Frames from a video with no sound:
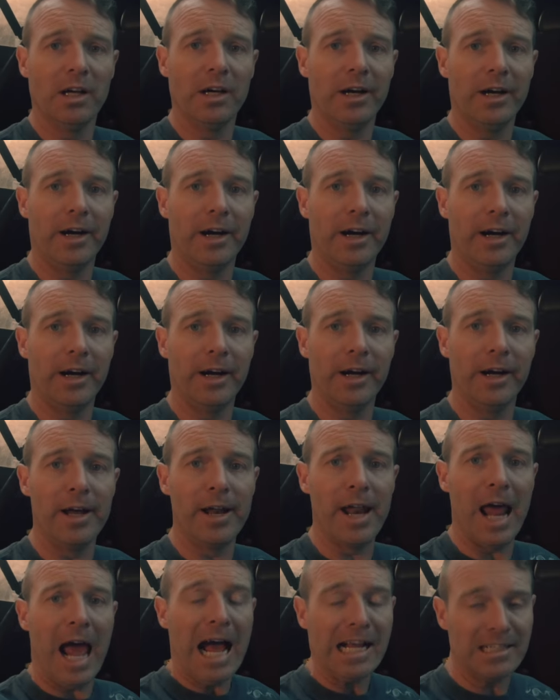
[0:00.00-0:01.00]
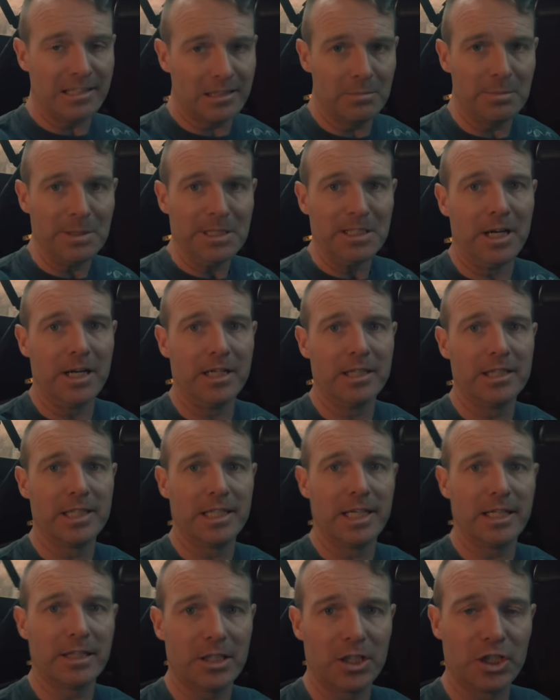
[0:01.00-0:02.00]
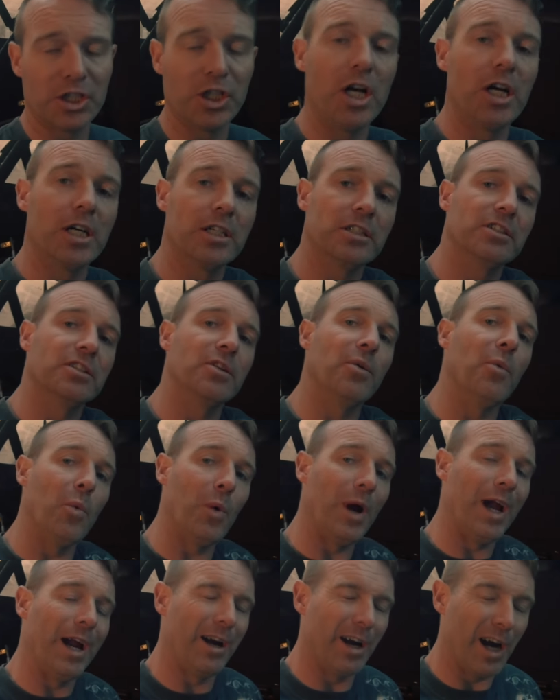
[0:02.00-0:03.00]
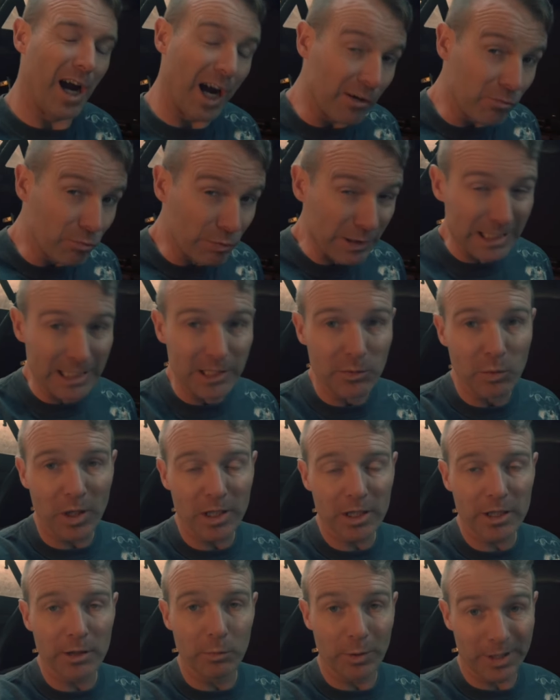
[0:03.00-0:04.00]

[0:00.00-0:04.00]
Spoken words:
It has to be done to get the shocks where I really want them,